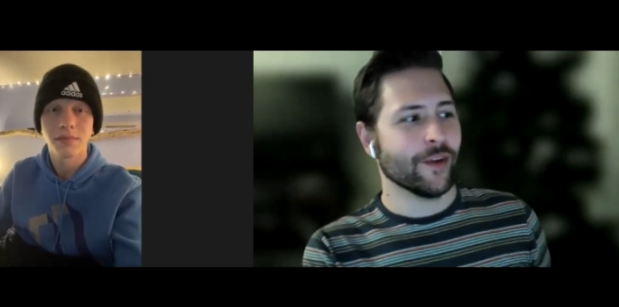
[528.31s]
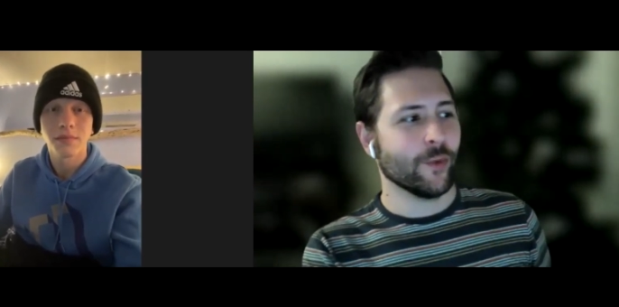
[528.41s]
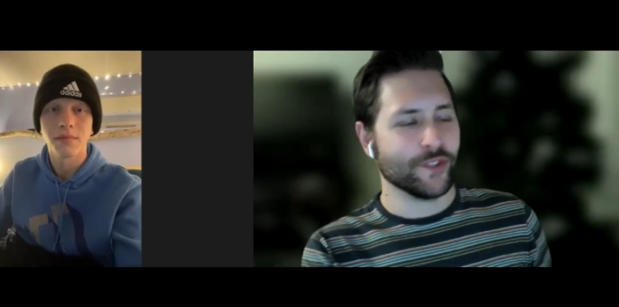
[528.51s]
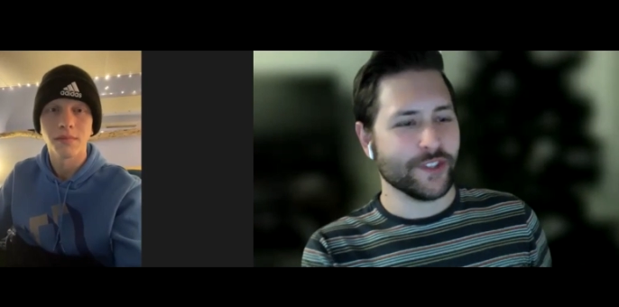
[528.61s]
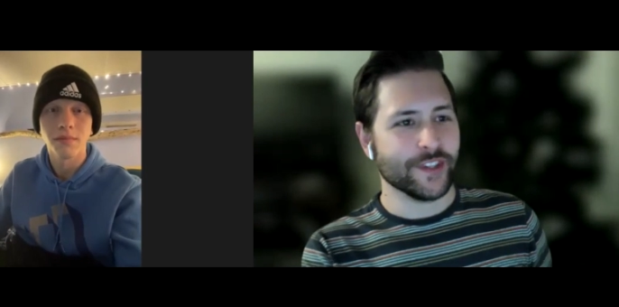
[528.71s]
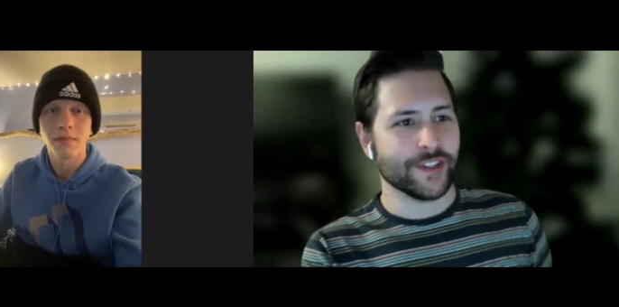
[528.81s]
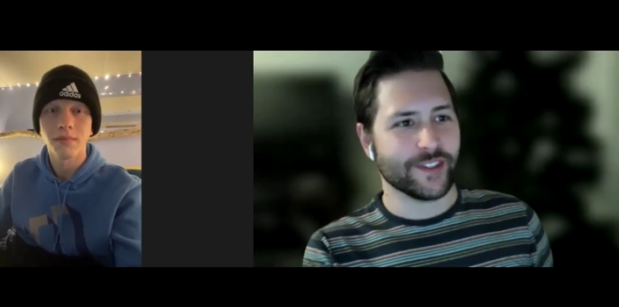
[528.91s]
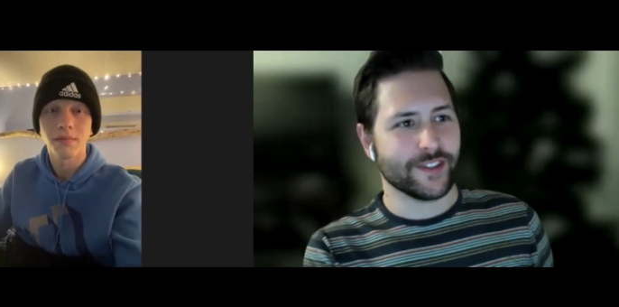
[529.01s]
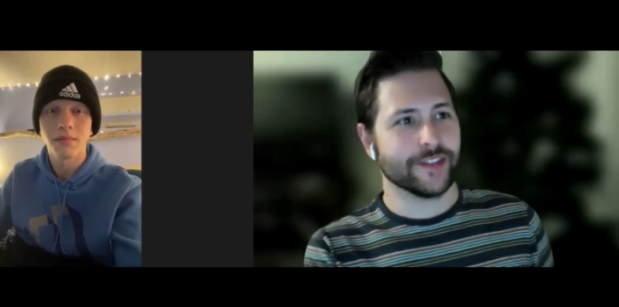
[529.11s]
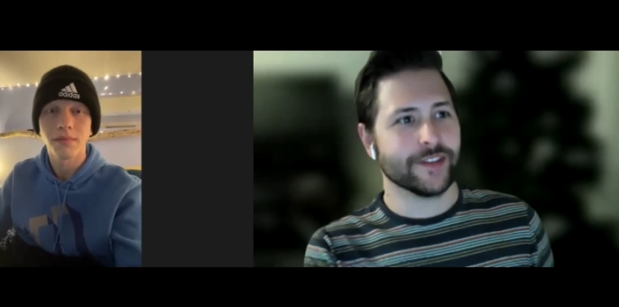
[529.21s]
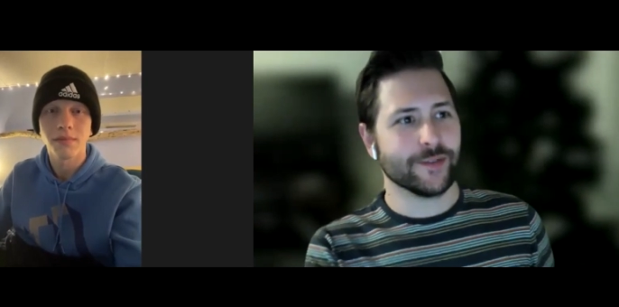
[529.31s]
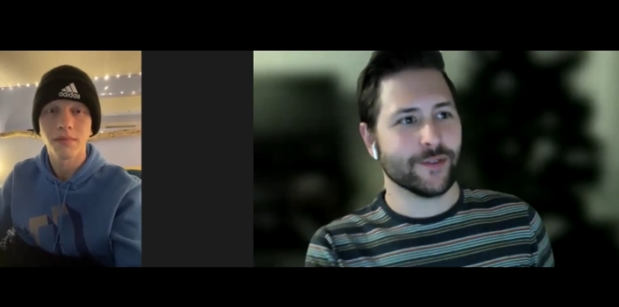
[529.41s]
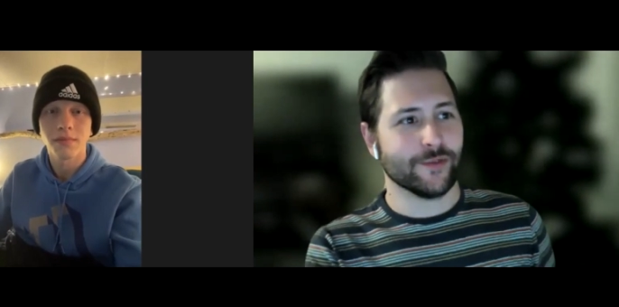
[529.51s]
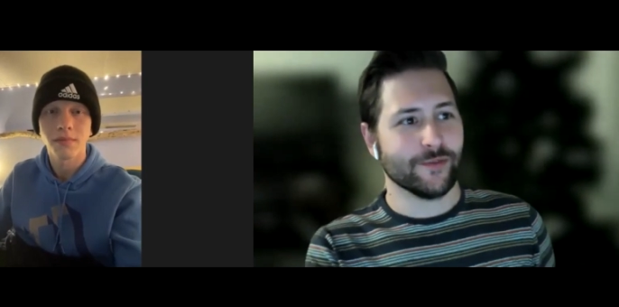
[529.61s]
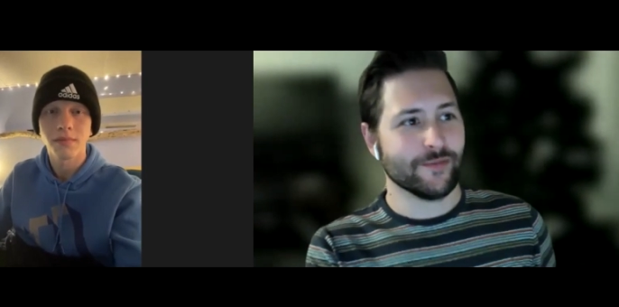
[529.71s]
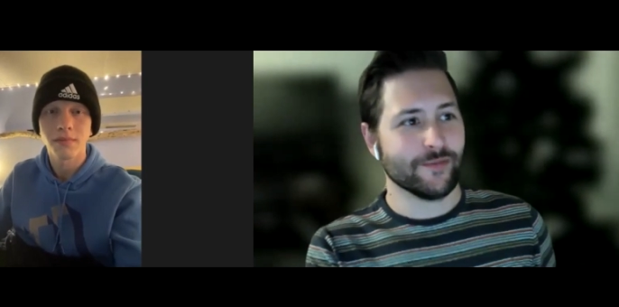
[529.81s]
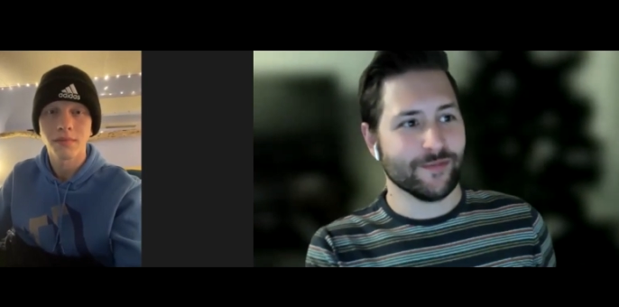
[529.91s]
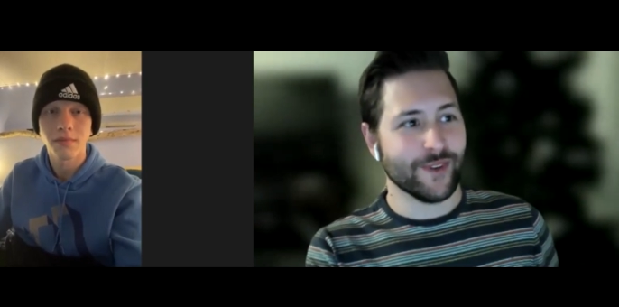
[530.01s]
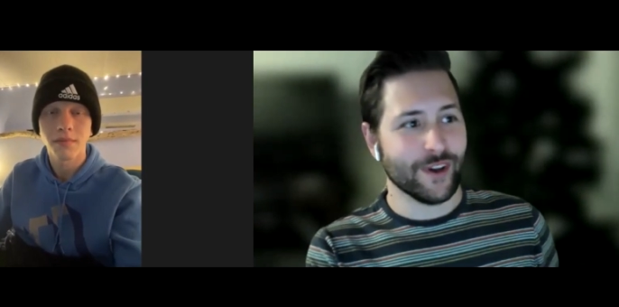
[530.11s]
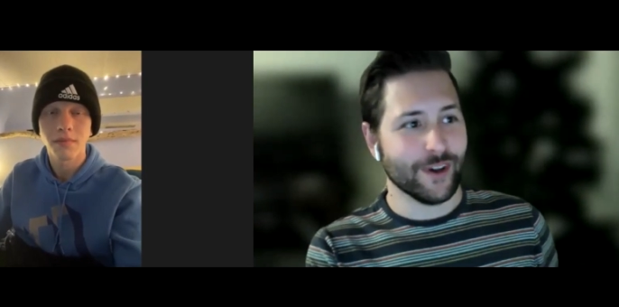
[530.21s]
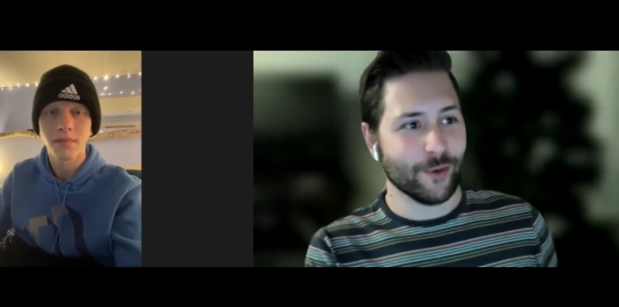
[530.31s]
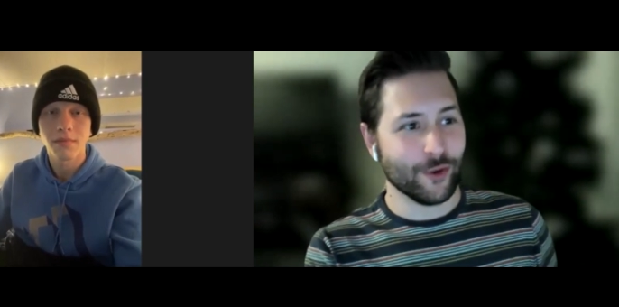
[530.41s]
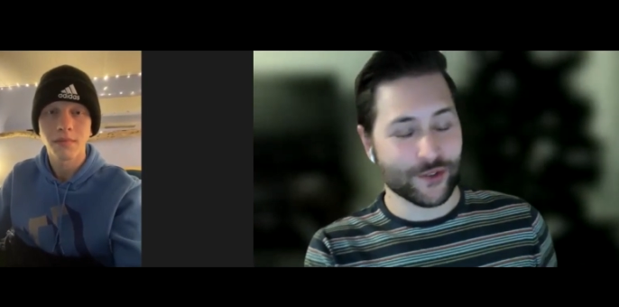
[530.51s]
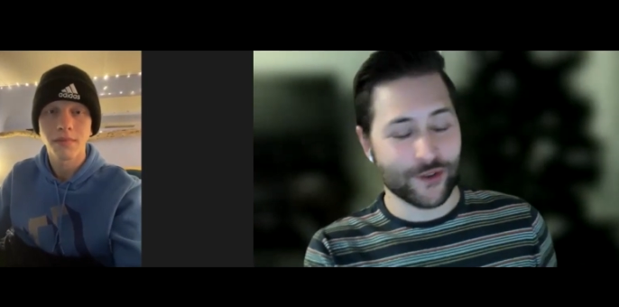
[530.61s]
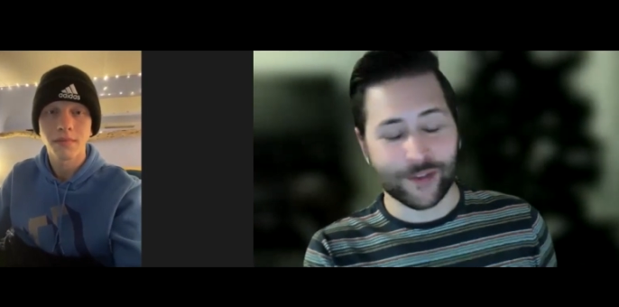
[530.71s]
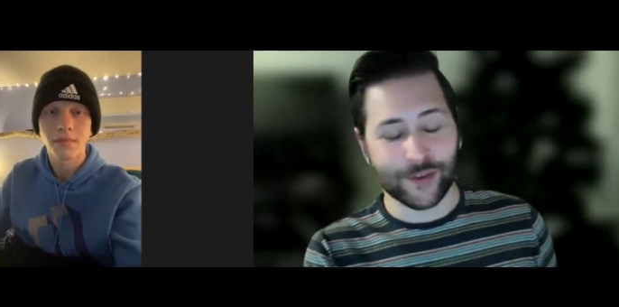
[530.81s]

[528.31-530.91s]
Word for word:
Speaker 1: Was hmm. this uh, one of those transfer